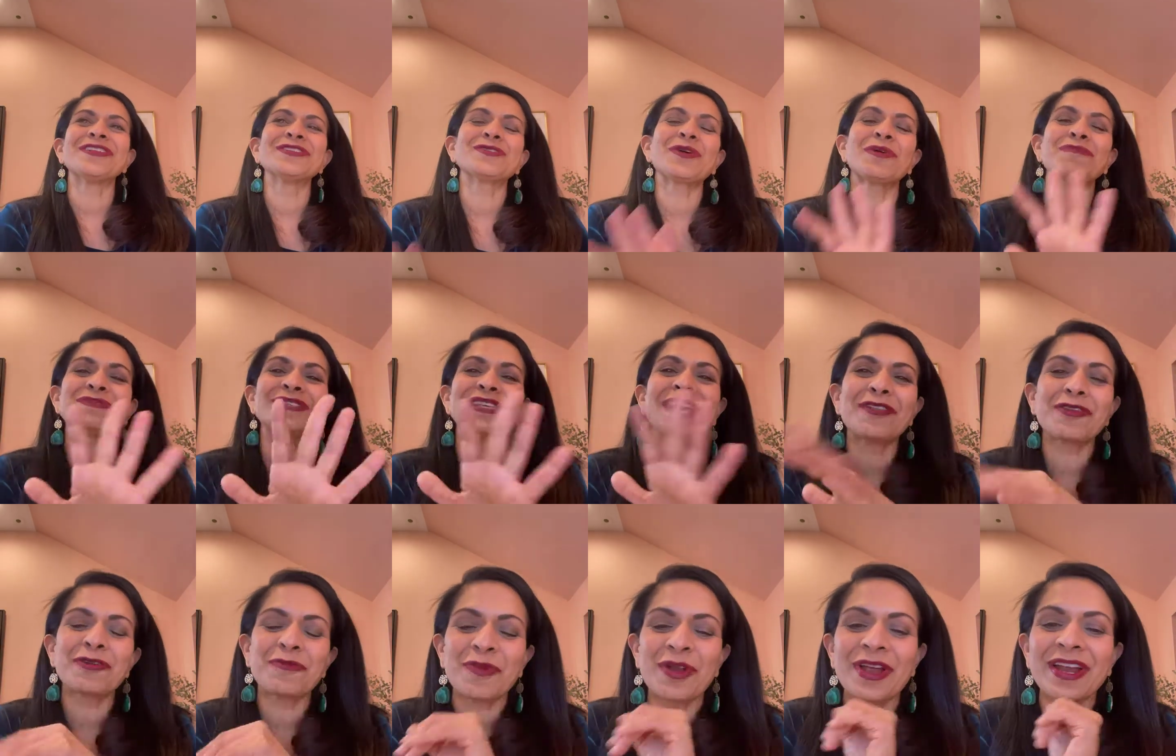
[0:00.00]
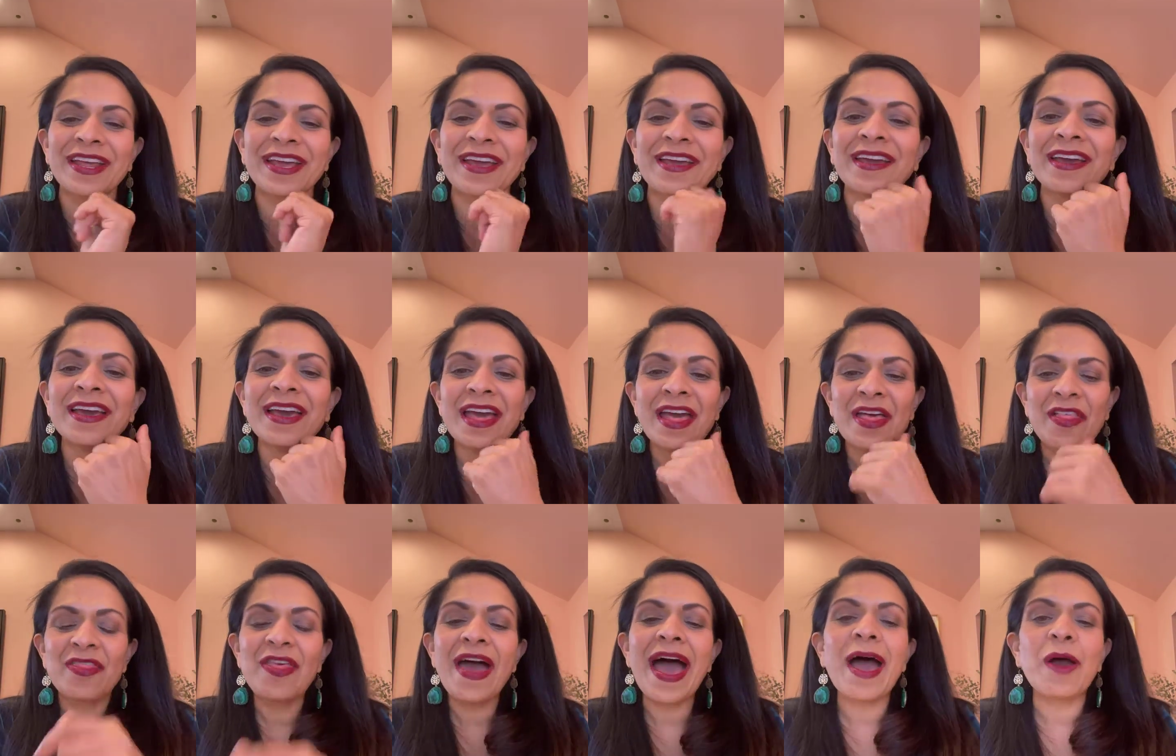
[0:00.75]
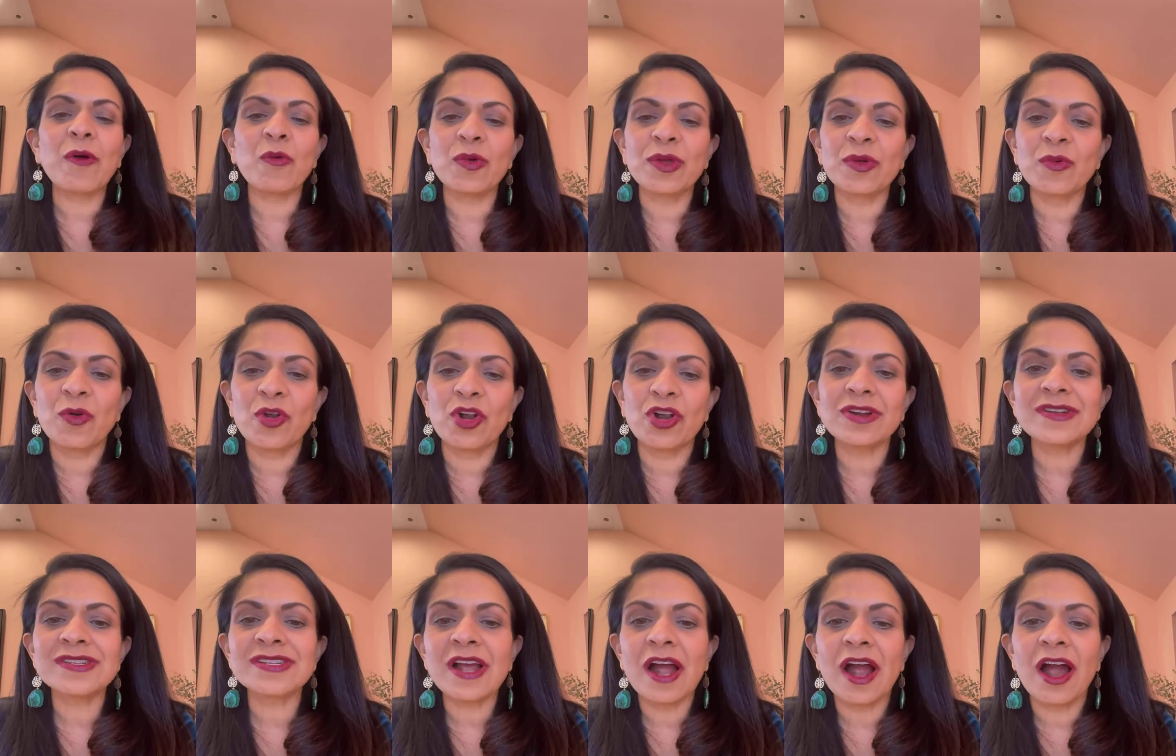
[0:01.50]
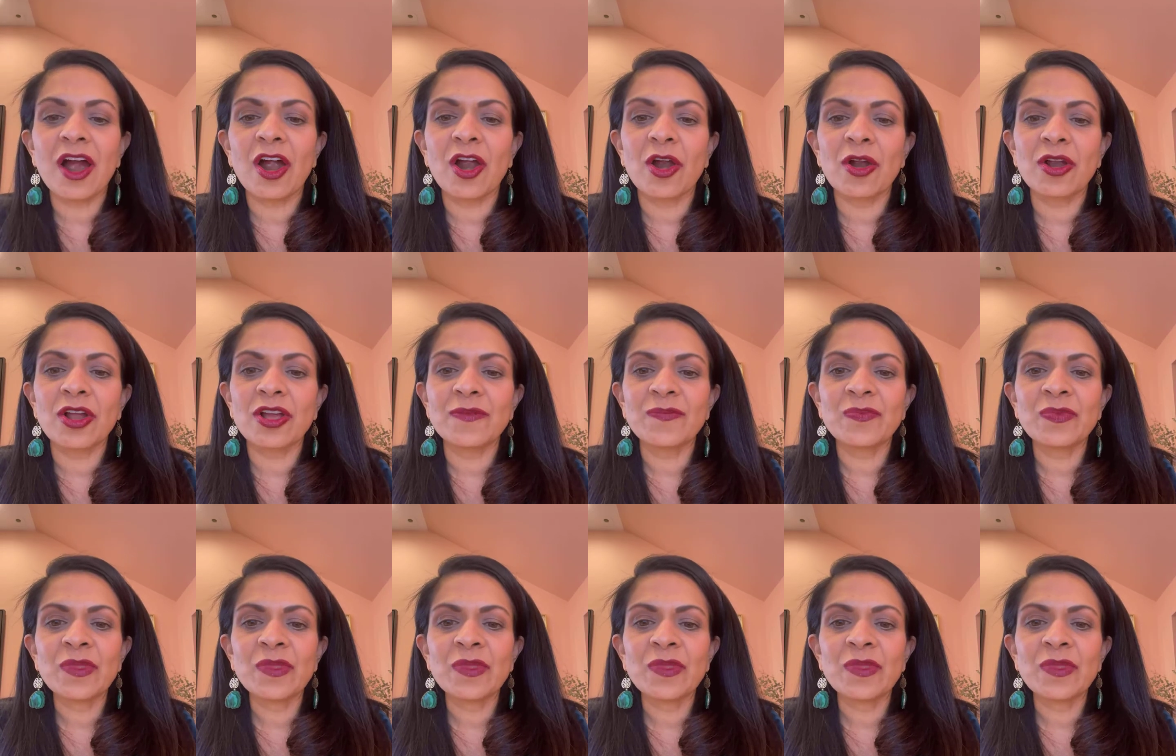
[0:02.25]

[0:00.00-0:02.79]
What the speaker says: So I'm celebrating that we worked our